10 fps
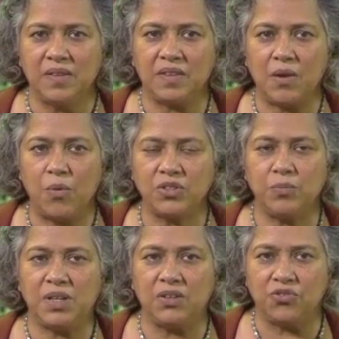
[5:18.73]
that they want to
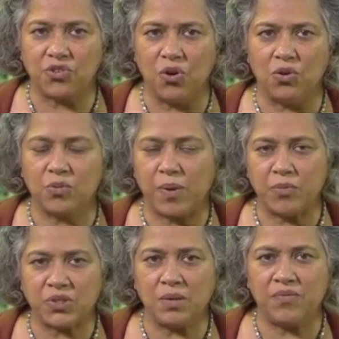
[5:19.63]
be controlled by
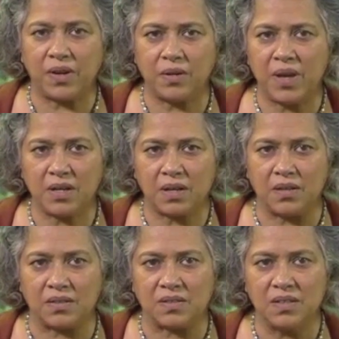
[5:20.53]
Muslim
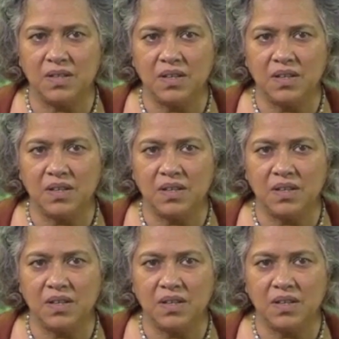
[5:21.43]
fundamentalists